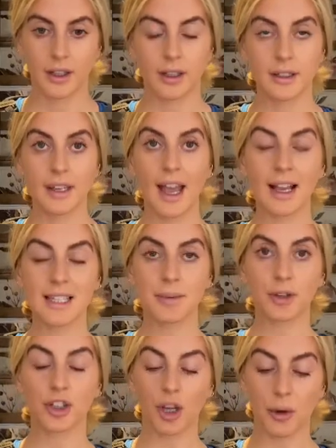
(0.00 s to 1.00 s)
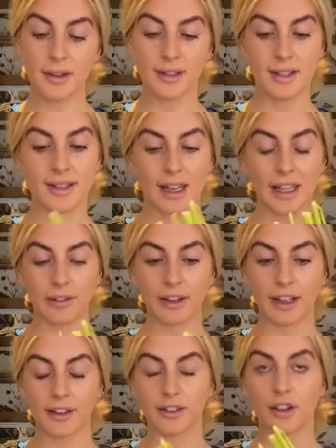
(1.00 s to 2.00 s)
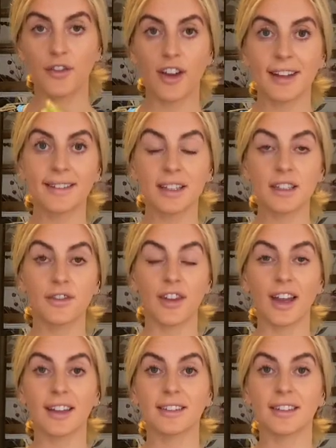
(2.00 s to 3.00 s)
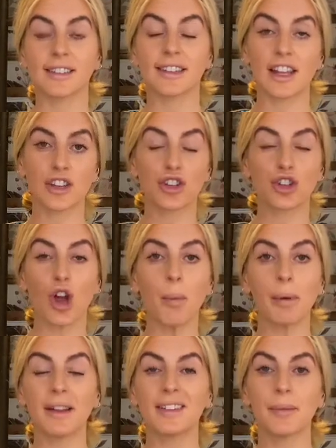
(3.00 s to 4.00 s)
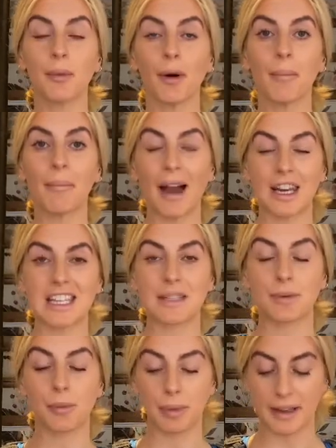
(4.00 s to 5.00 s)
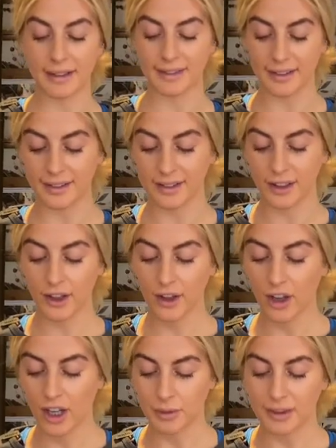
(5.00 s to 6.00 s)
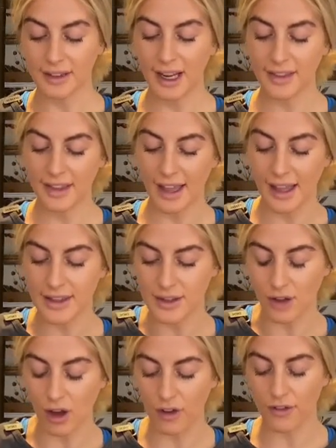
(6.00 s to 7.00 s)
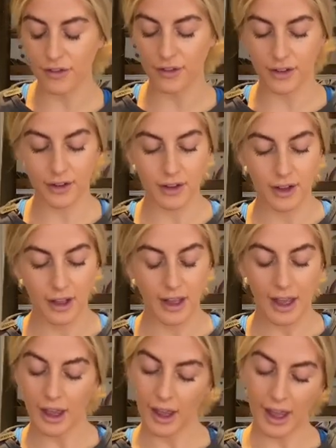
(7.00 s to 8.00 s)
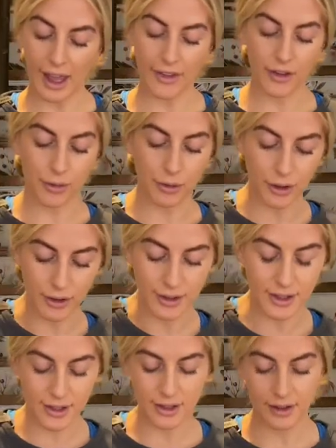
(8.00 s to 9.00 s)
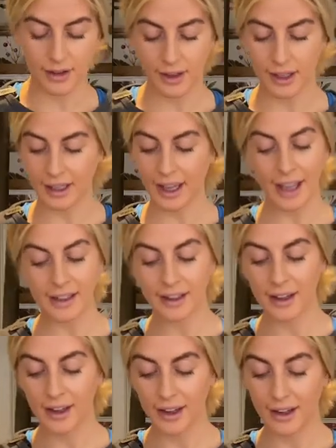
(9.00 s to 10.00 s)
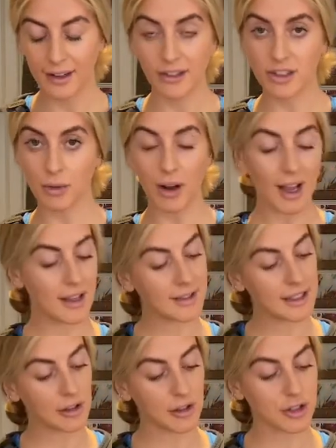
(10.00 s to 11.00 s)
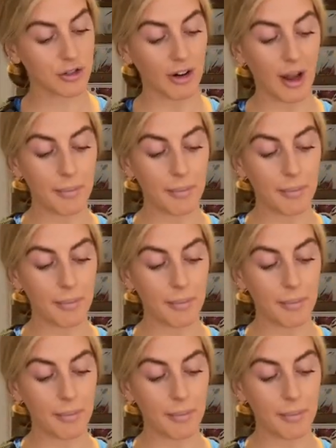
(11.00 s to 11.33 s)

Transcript: Next, we're going to go on to celery. So the first things first is, let's chop it into more manageable pieces. We'll take the ends off and the roots. Again, into our handy little scrap